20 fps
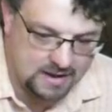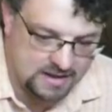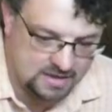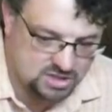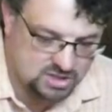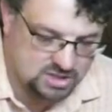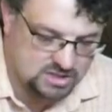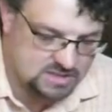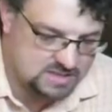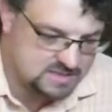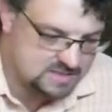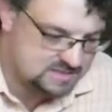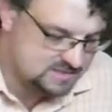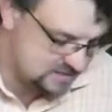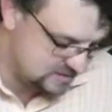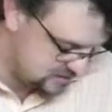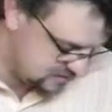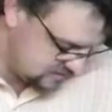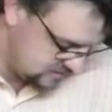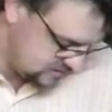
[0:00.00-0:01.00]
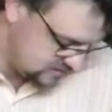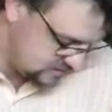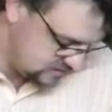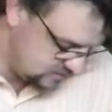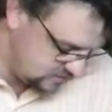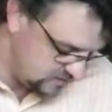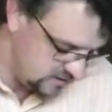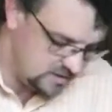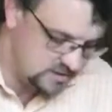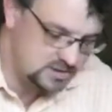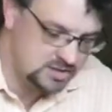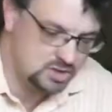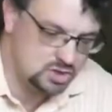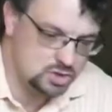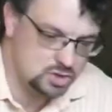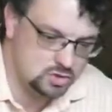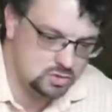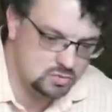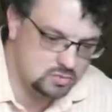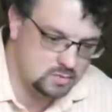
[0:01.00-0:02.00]
actually isn't necessary to get the
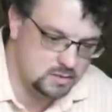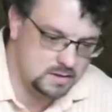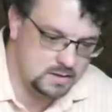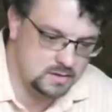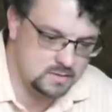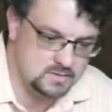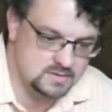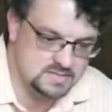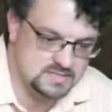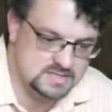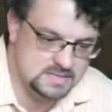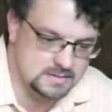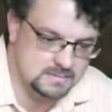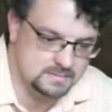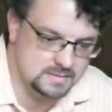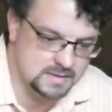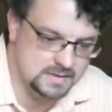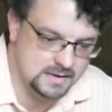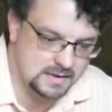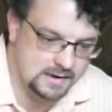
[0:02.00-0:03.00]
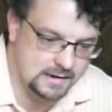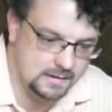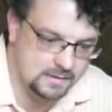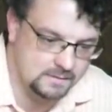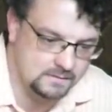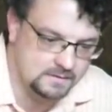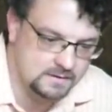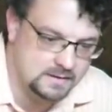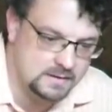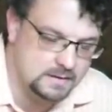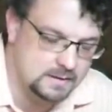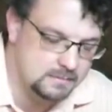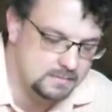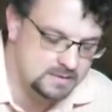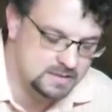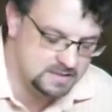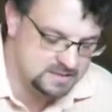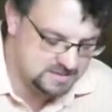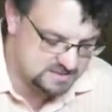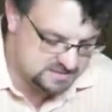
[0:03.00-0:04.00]
trigger assembly out,
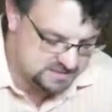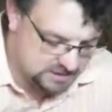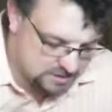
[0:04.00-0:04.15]
but it is